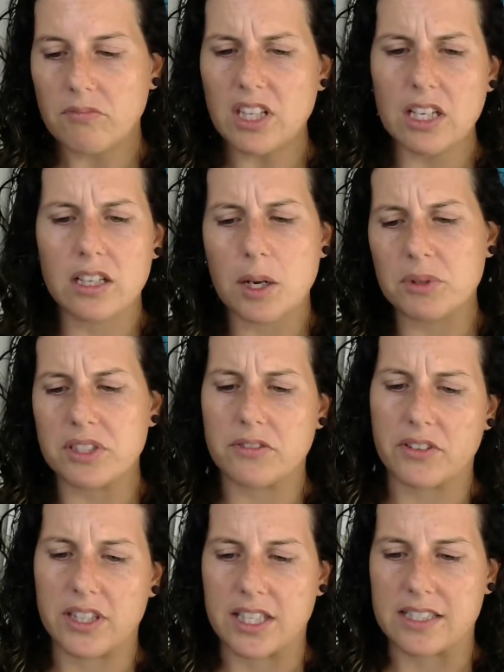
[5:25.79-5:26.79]
A couple of
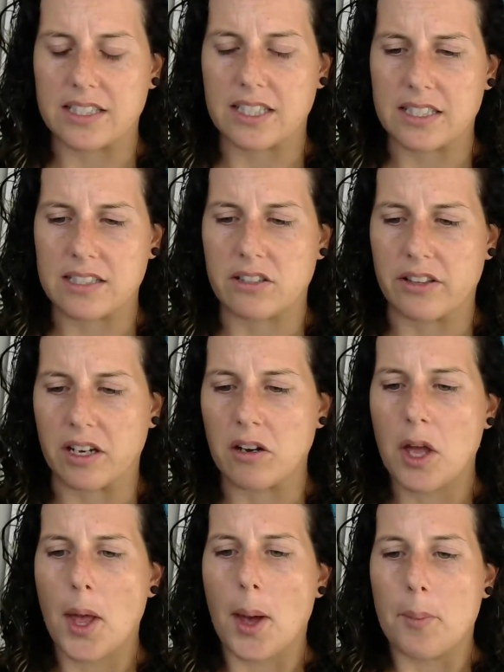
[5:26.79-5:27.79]
different things to consider there.
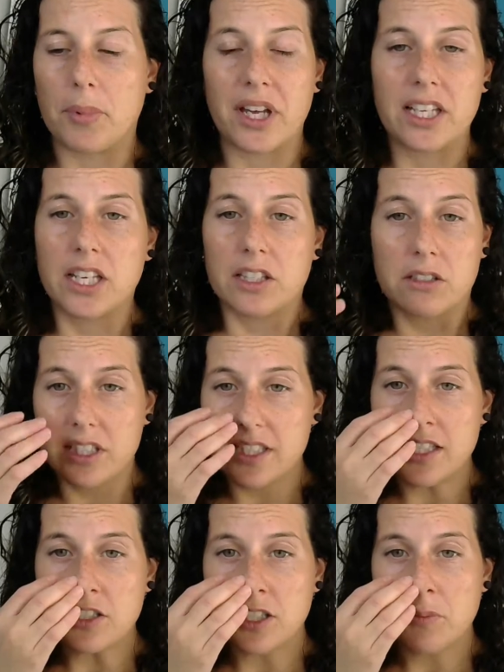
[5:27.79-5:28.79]
But you can
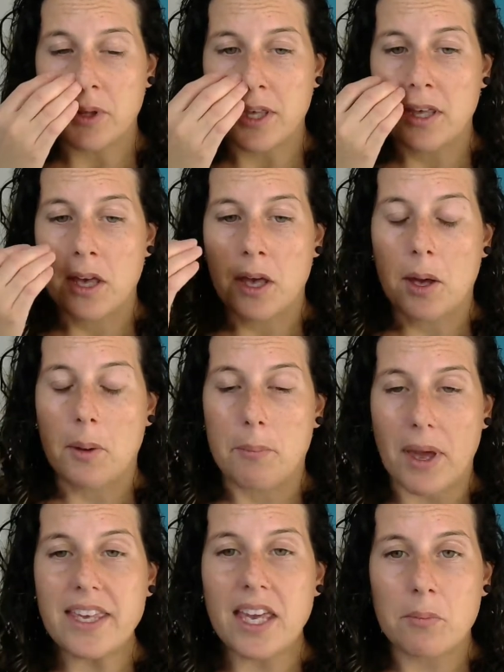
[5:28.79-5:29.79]
essentially be
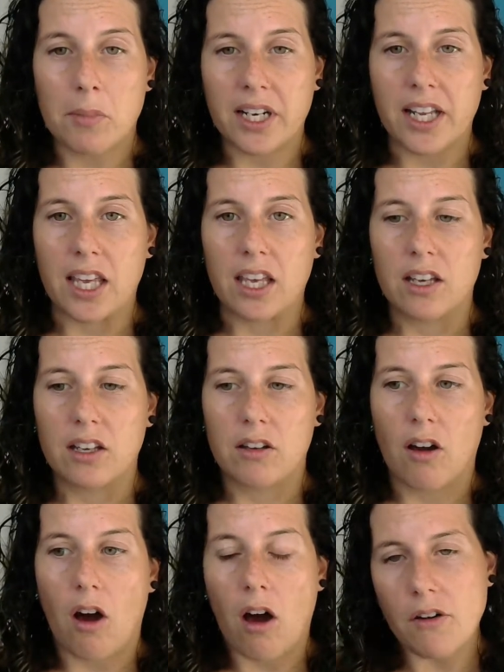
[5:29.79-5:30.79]
making money
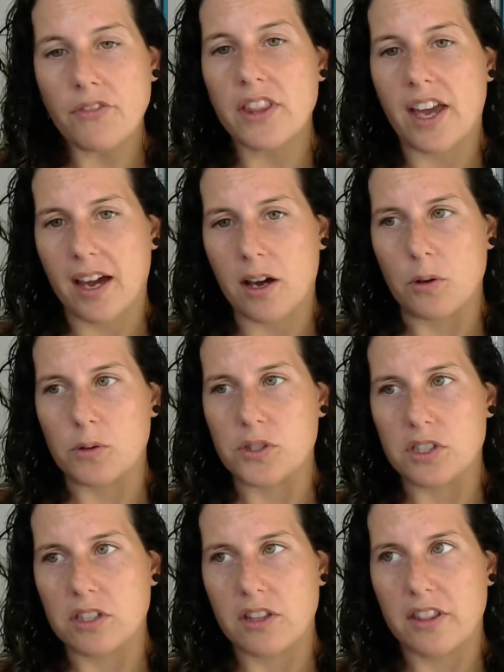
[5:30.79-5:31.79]
off of the
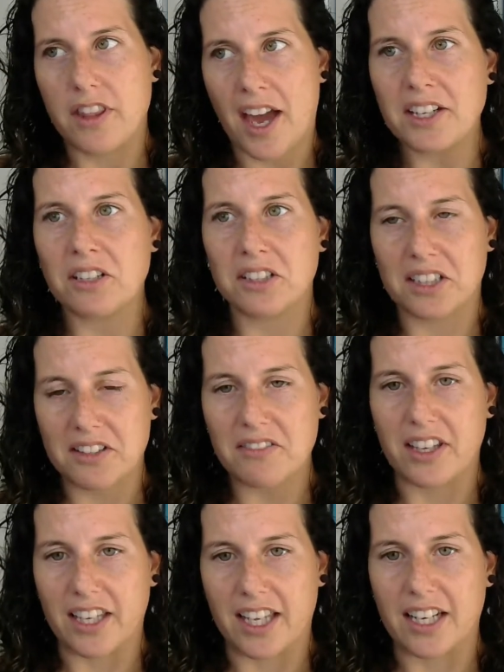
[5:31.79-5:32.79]
house that you're
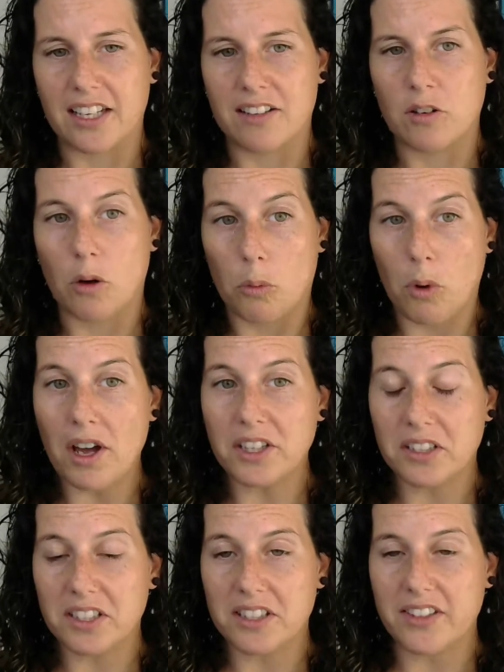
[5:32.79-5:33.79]
living in while
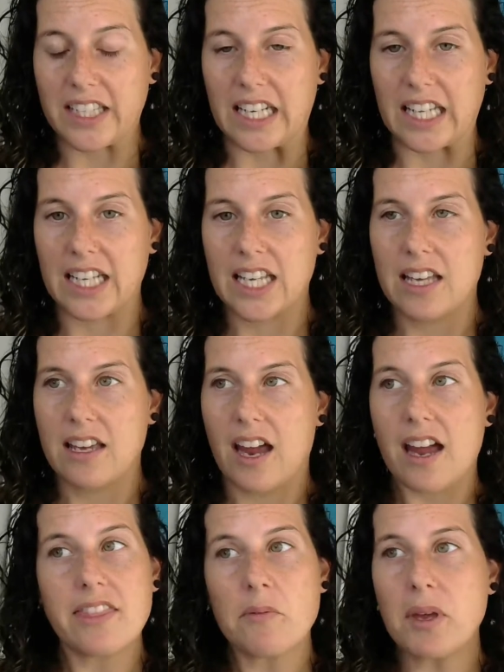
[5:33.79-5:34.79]
you're living in it,
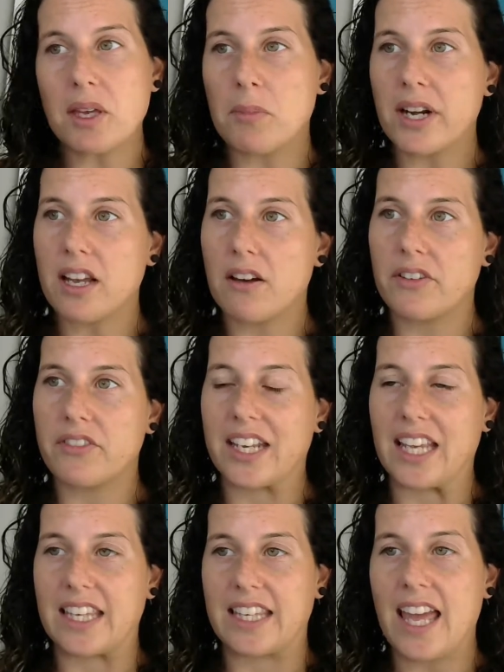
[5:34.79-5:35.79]
and then make money off of it
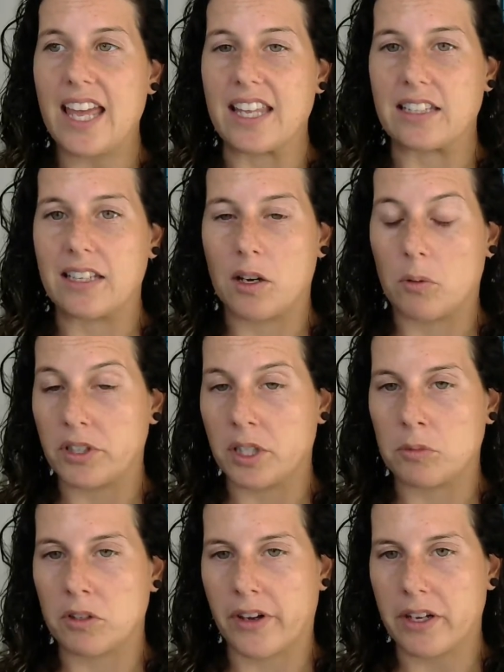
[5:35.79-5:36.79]
again when you
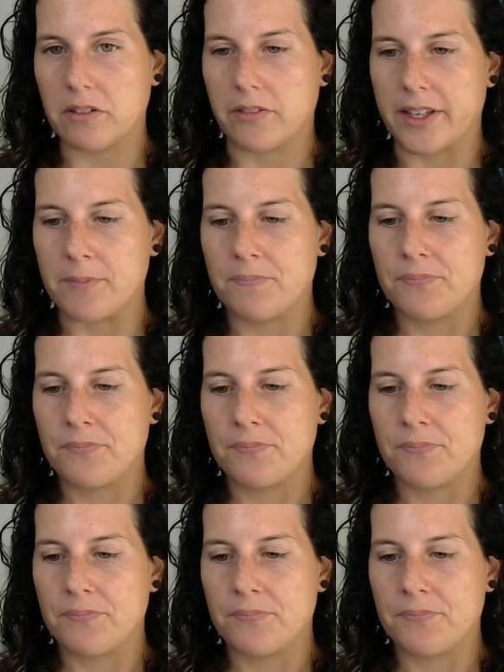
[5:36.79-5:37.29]
move out of it.